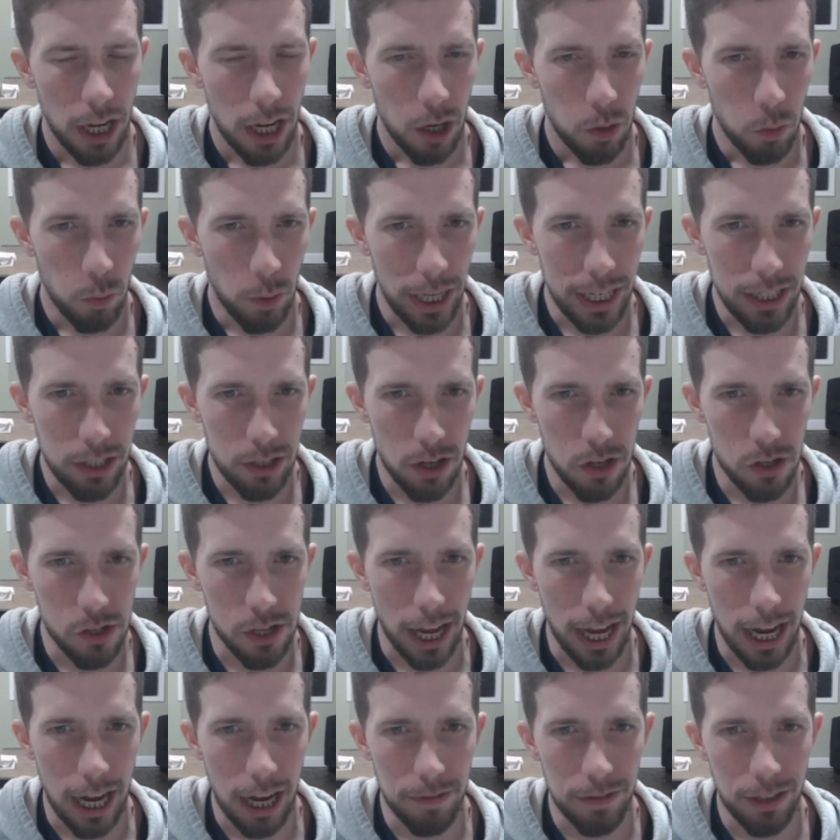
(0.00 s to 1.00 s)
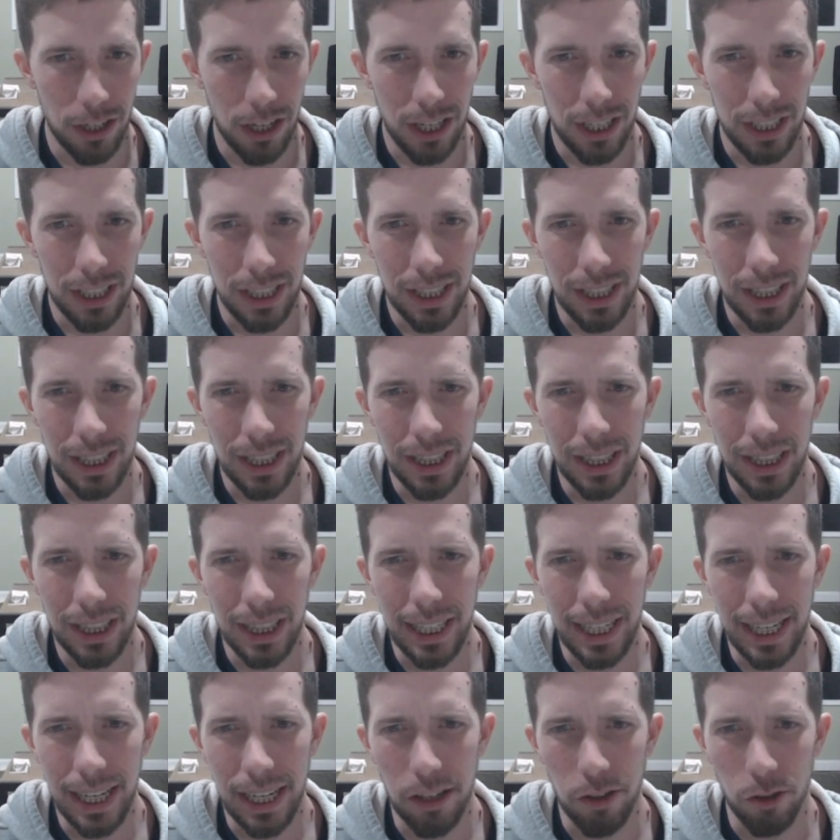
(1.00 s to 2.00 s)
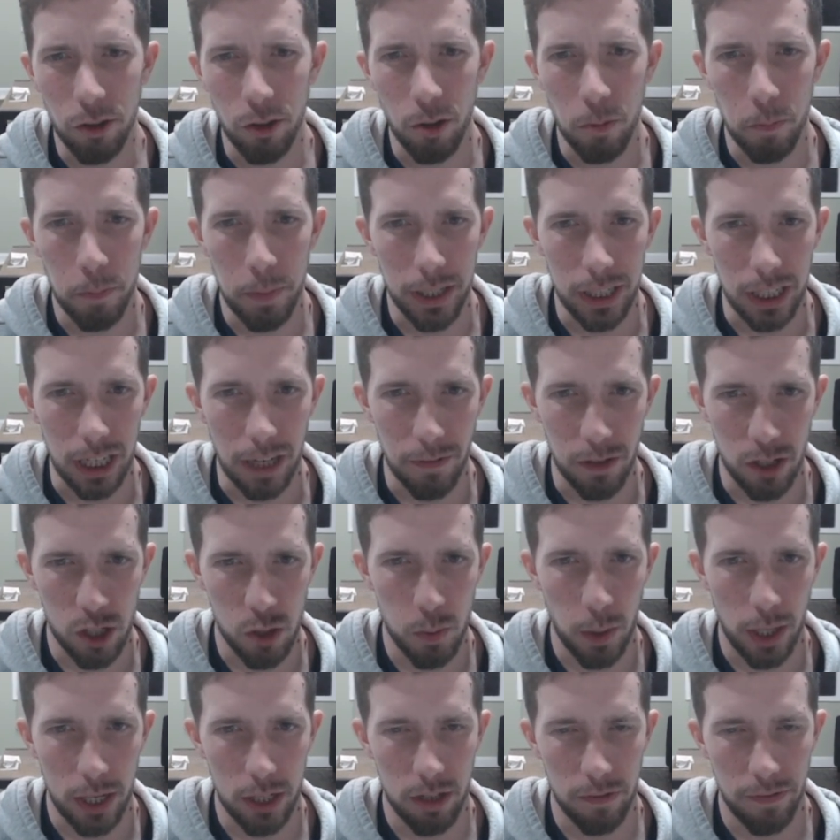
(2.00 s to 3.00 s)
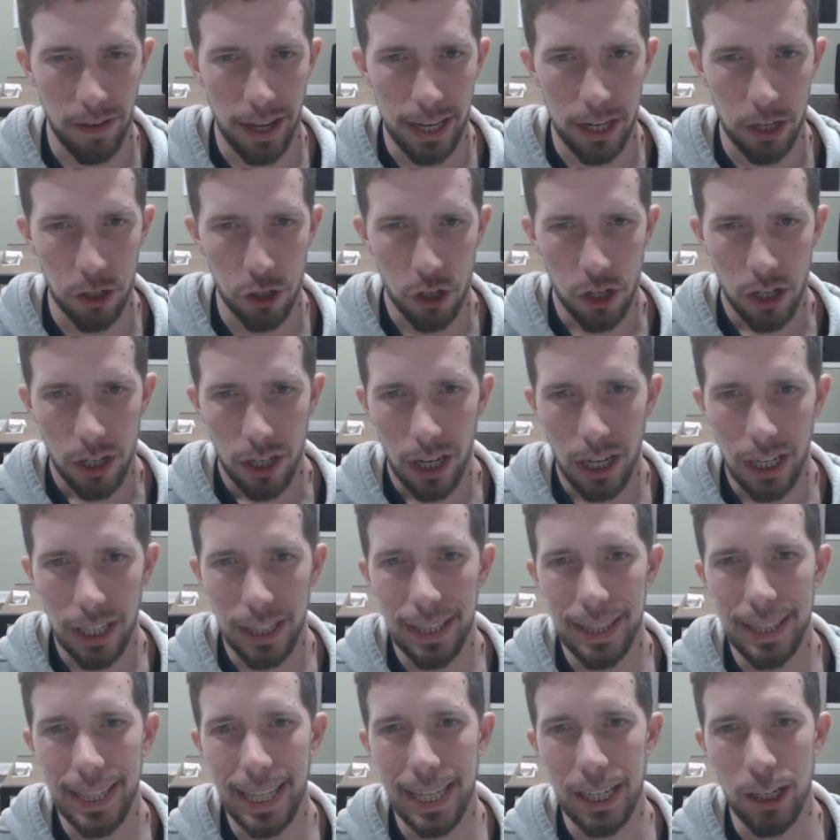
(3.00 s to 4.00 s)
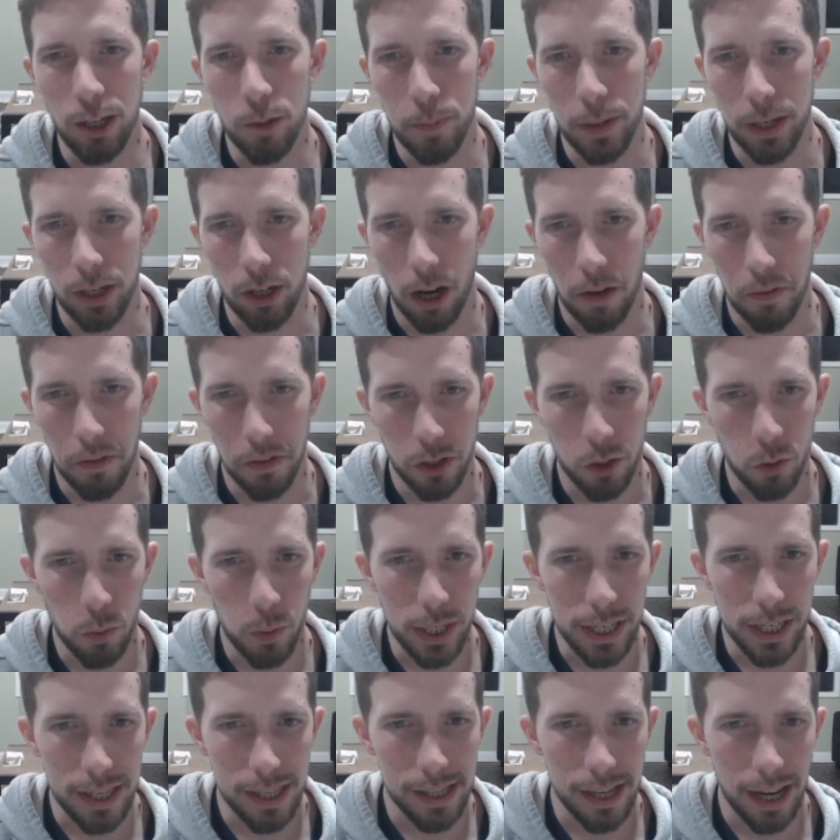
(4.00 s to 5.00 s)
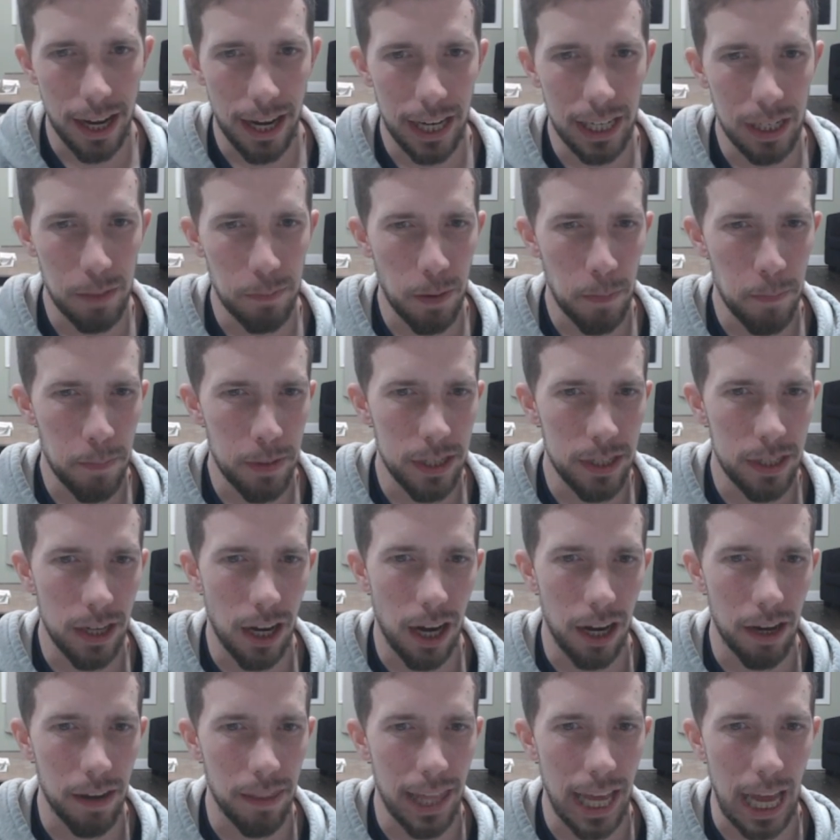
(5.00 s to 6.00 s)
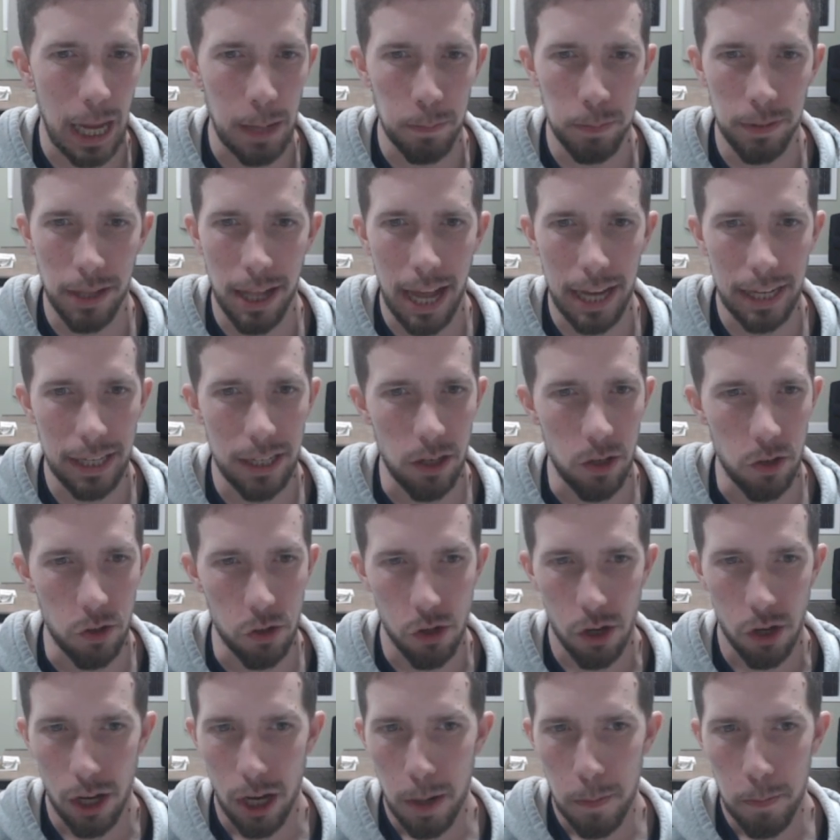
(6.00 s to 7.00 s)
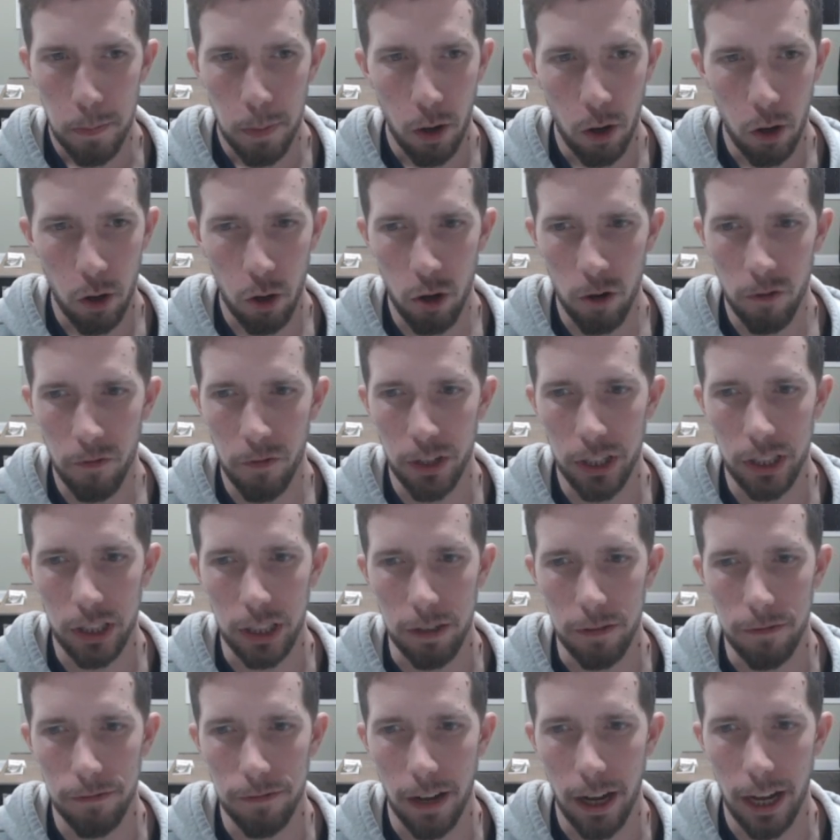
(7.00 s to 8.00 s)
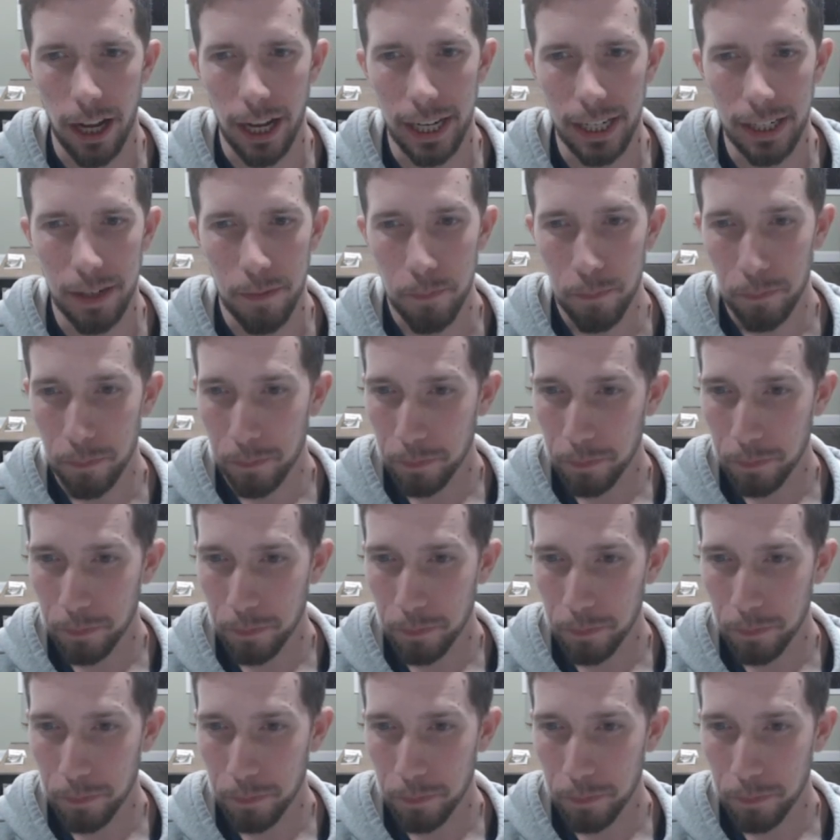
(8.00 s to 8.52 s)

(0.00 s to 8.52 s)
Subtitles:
White does have a little bit of a space advantage, a little bit on the queen side, but beyond that, black is perfectly fine.